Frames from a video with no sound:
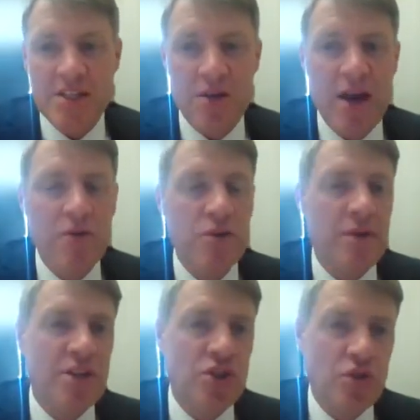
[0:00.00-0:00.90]
So how do
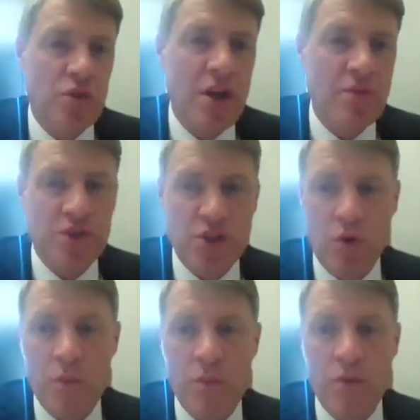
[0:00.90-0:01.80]
we ensure we don't
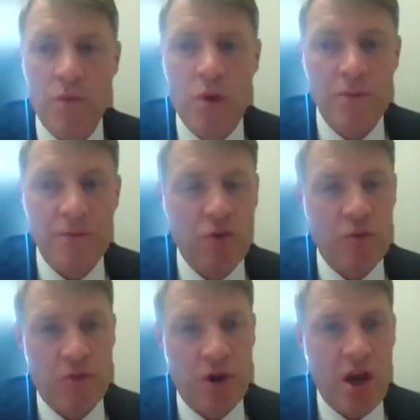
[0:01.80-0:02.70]
swap one form
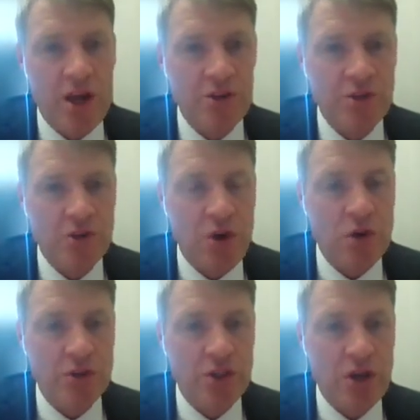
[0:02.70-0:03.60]
of reliance on
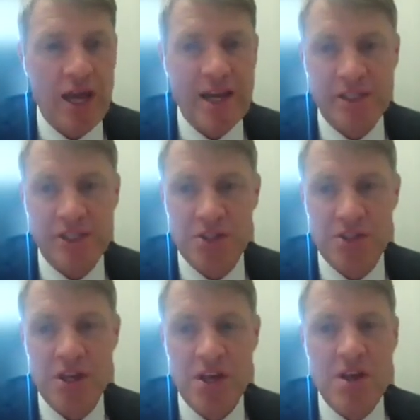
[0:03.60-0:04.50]
hostile
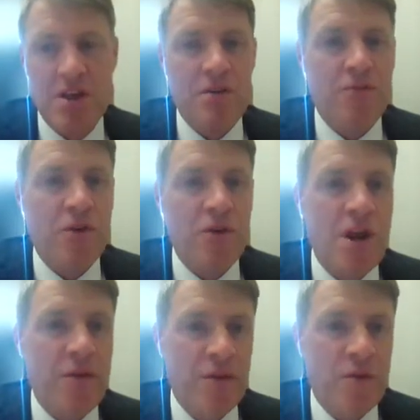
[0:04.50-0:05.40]
actors for
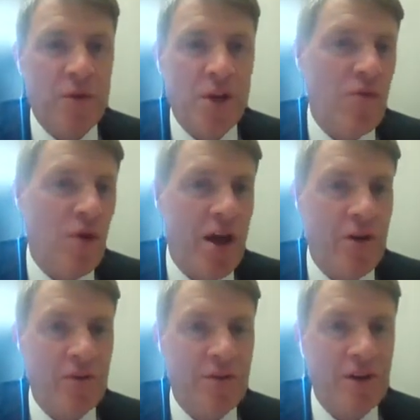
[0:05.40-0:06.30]
another, that we don't rely
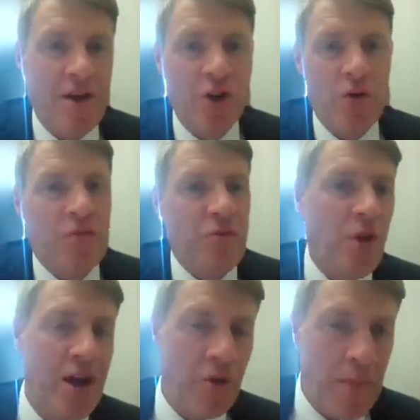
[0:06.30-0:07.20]
on, having gone through
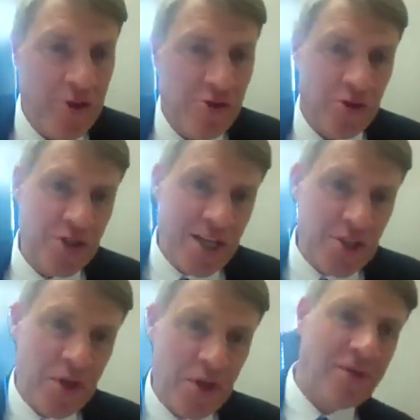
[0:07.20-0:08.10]
relying on petrostates,
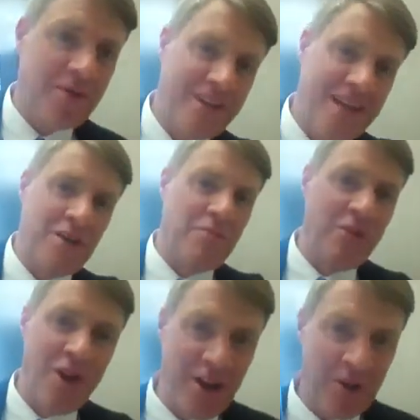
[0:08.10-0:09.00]
we don't end up
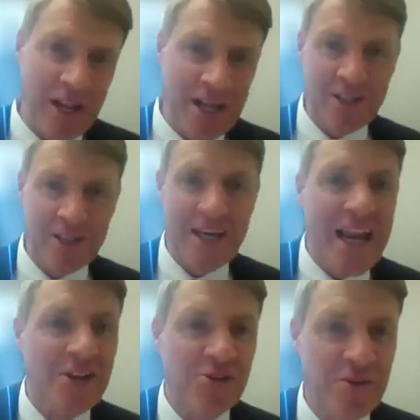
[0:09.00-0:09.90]
relying on
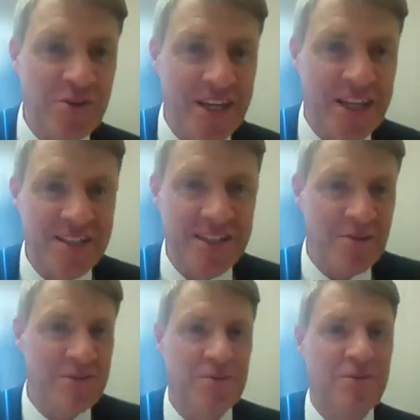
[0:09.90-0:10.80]
electrostates,
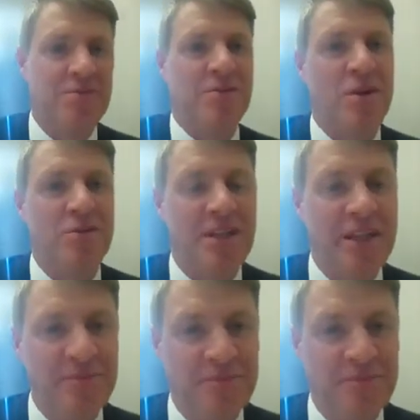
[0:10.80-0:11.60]
supposedly?